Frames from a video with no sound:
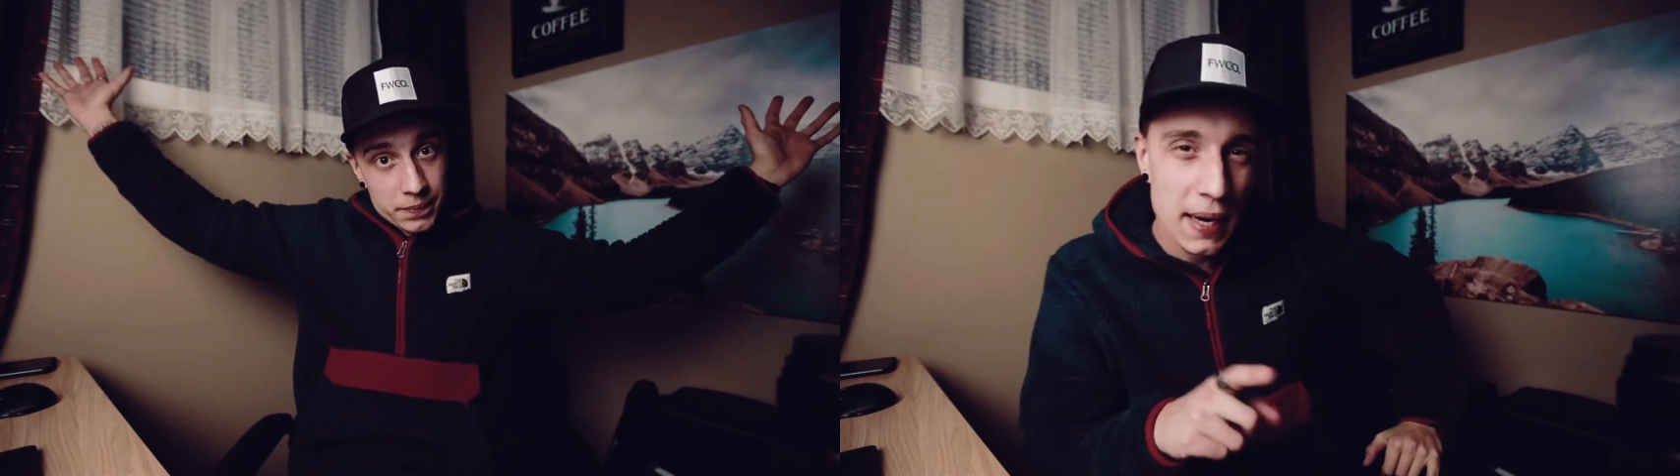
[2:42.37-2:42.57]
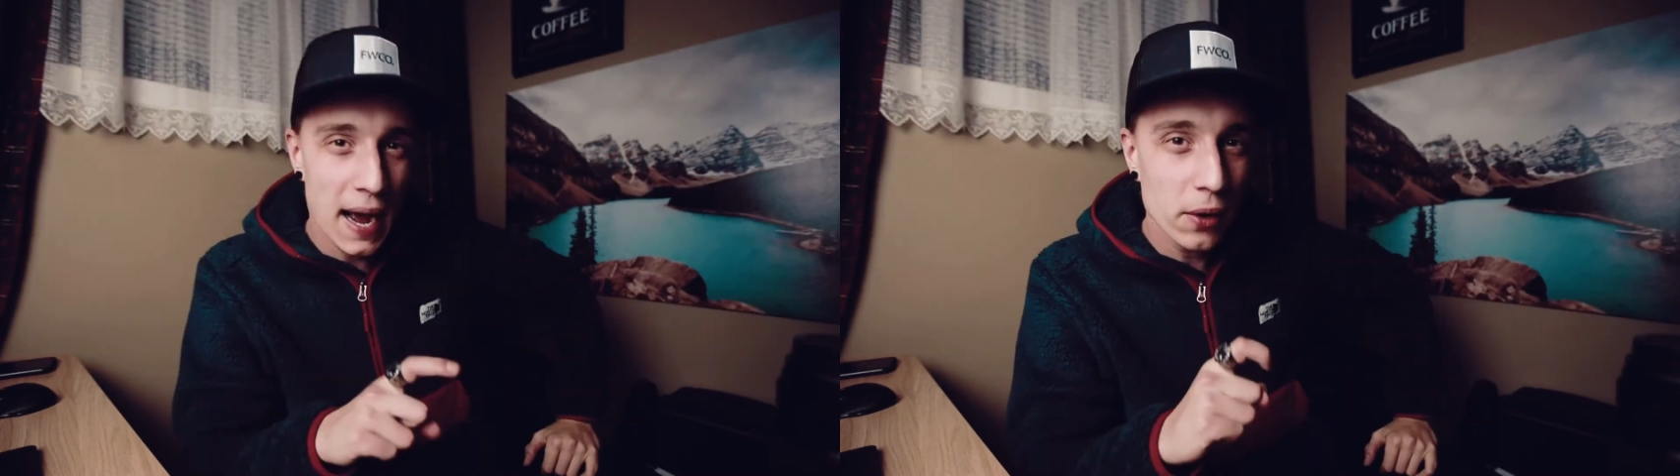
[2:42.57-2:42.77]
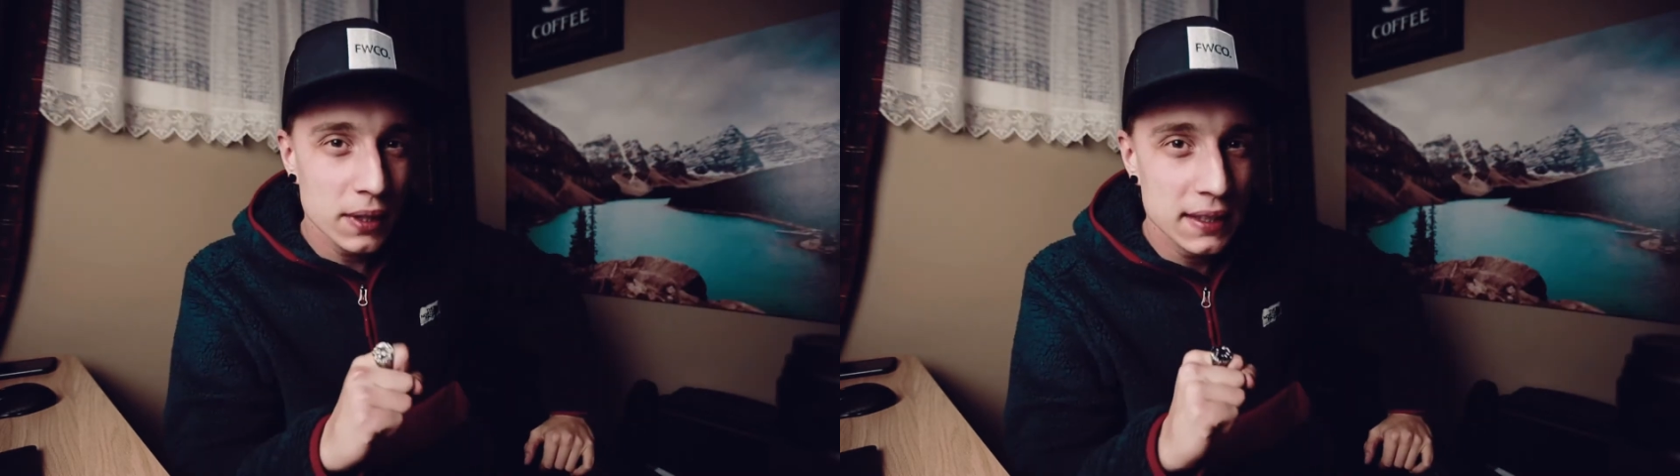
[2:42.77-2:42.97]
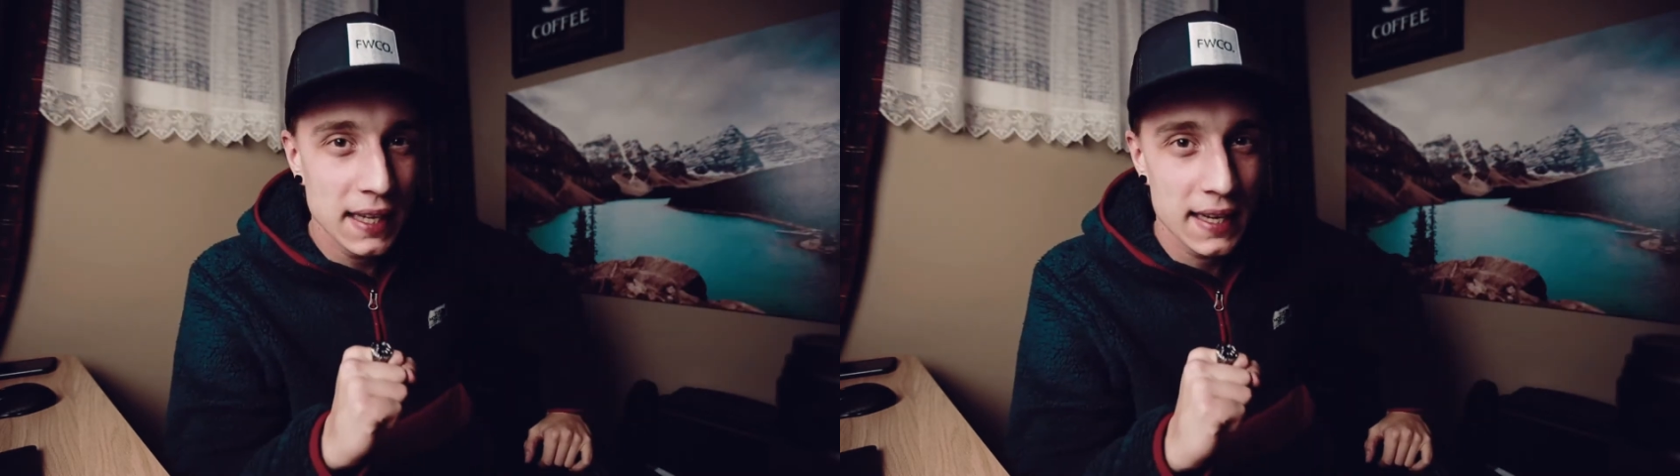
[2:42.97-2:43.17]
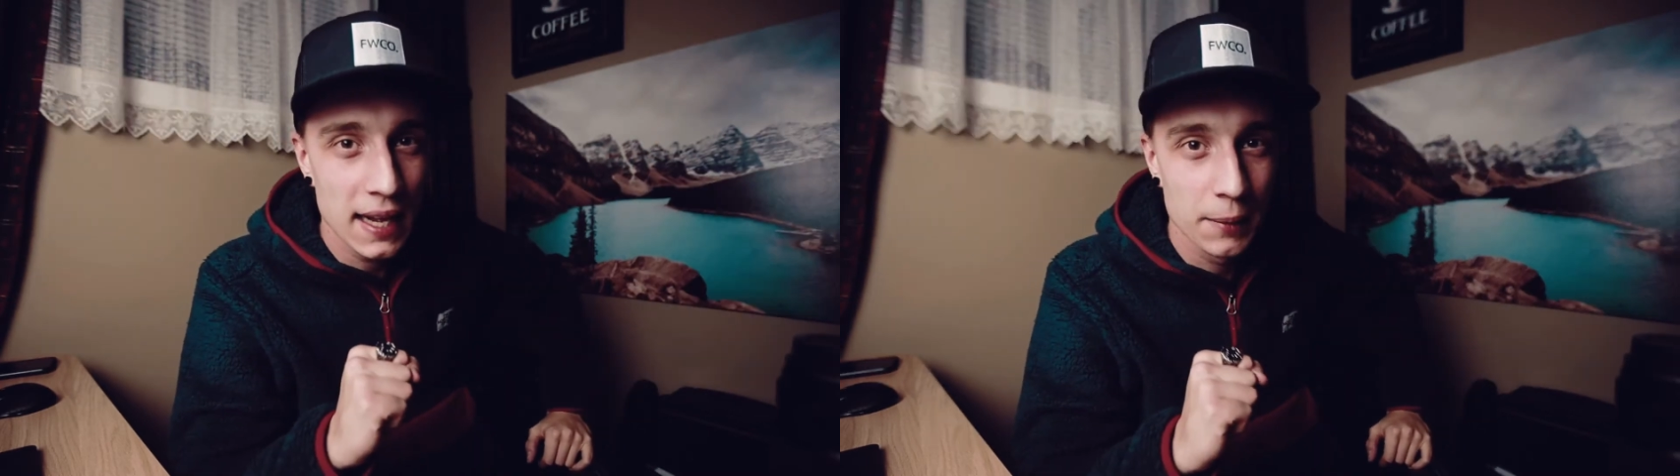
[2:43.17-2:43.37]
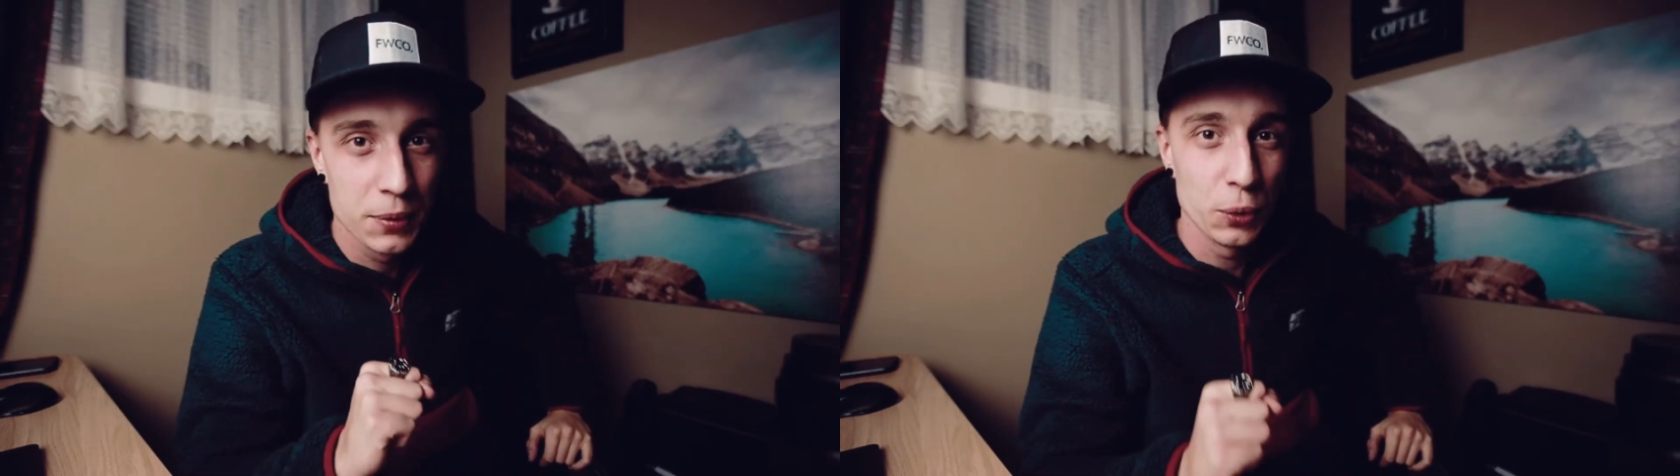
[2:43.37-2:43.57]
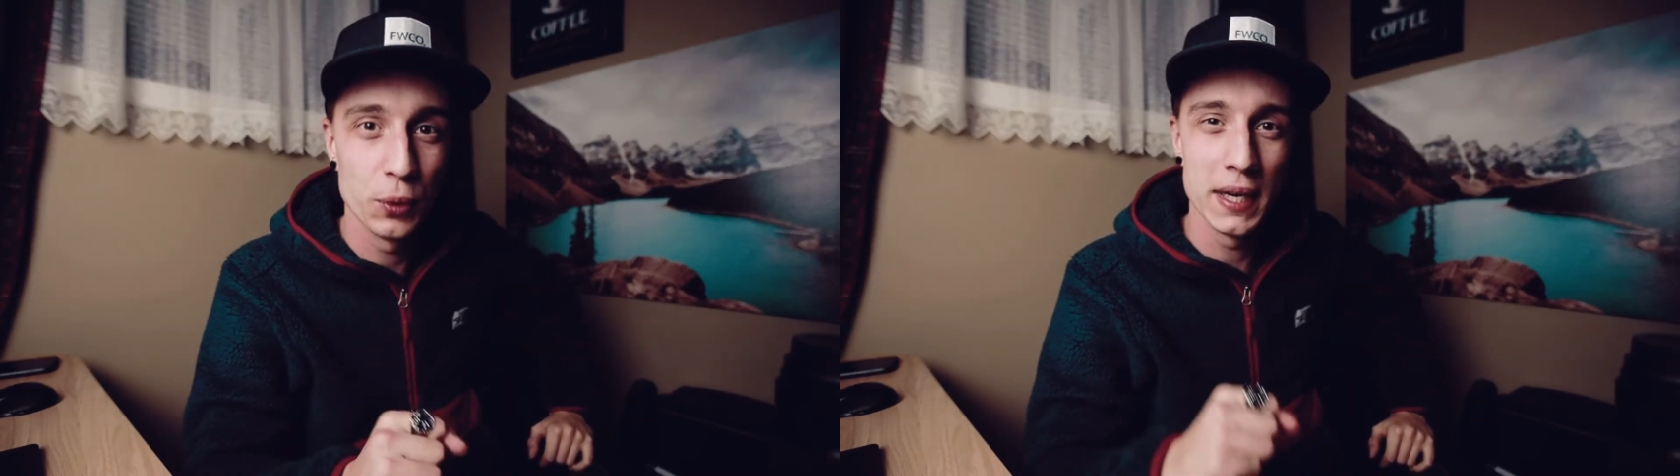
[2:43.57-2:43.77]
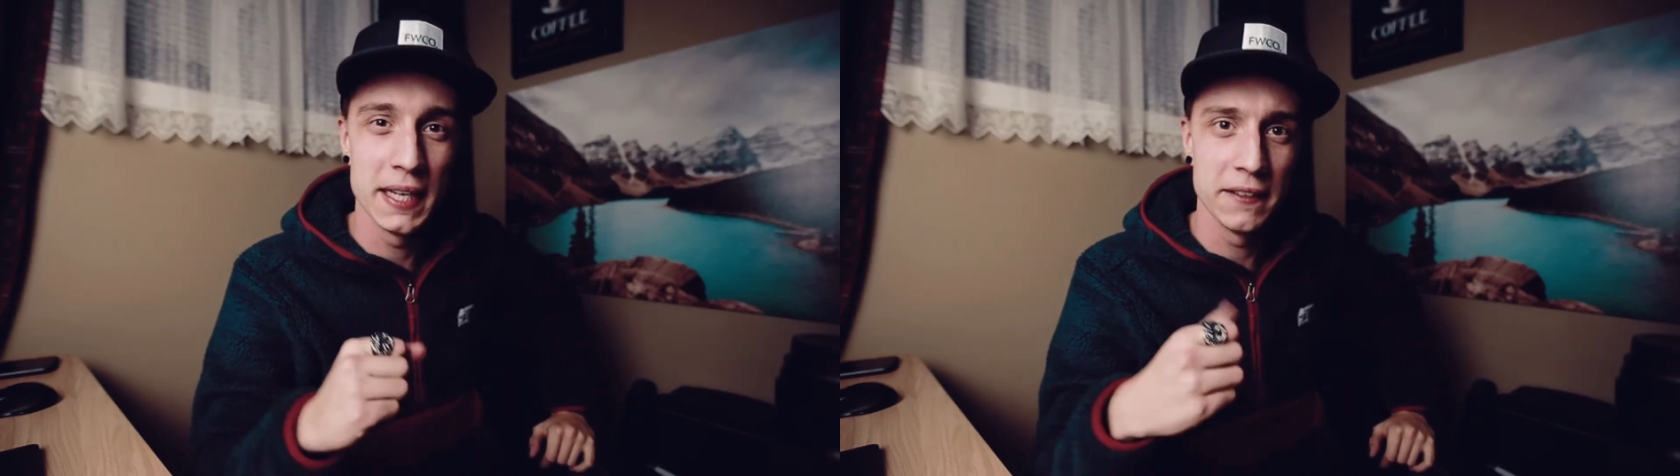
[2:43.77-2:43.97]
But how can that help
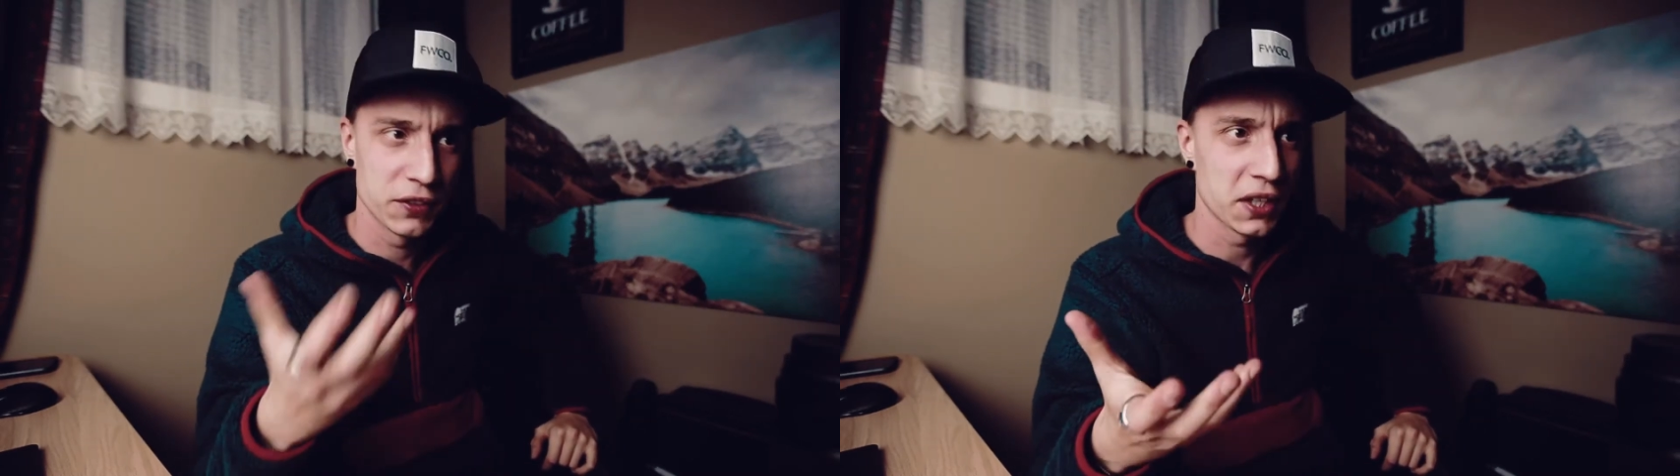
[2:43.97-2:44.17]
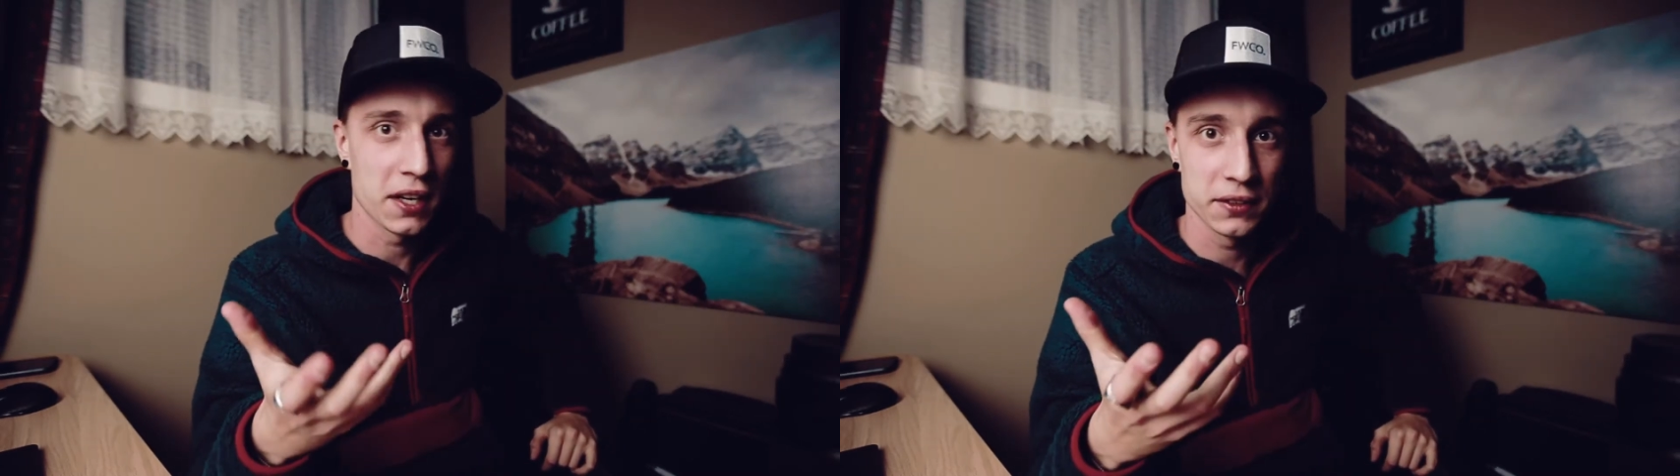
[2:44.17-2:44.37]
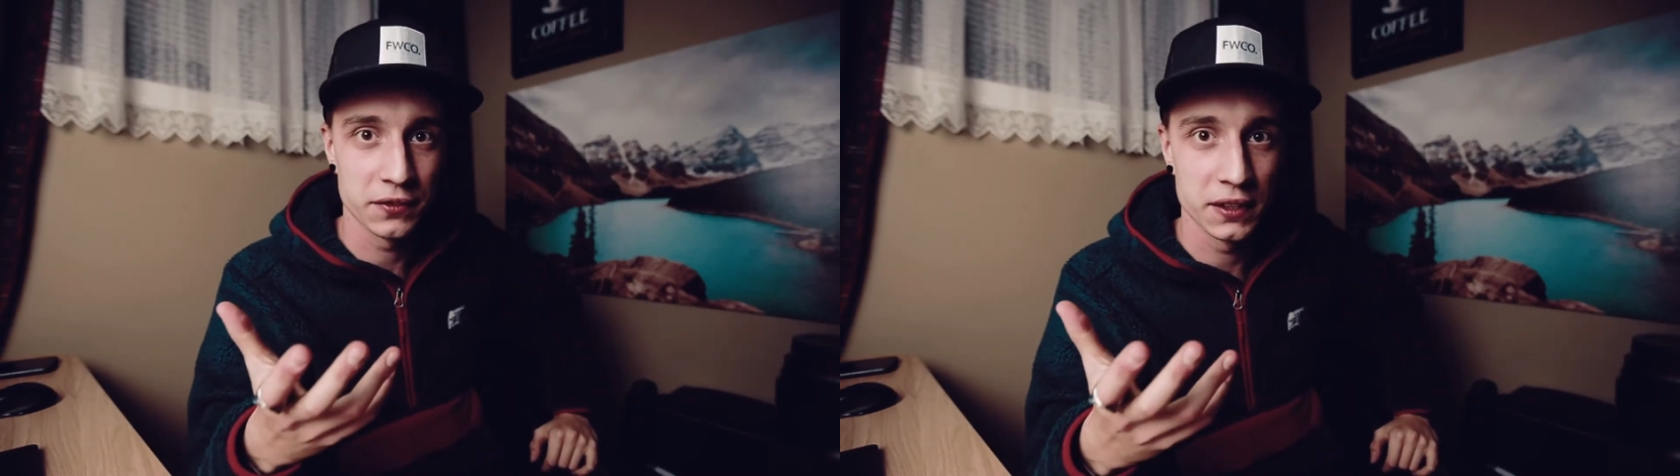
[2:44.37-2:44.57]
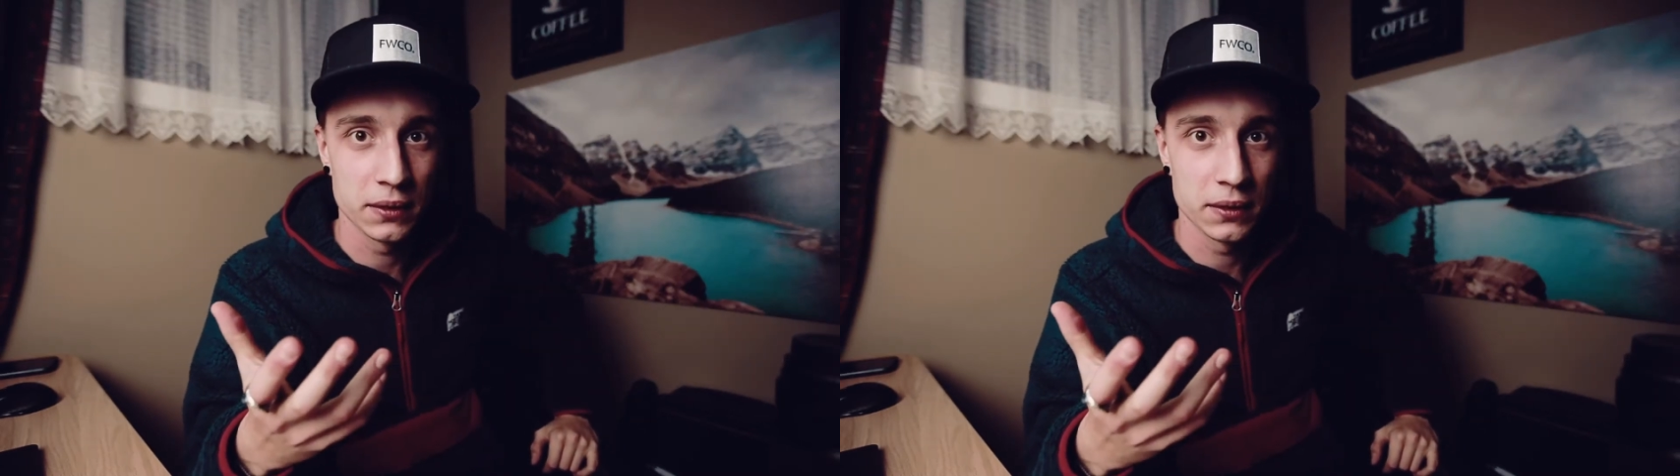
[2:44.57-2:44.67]
you in photography?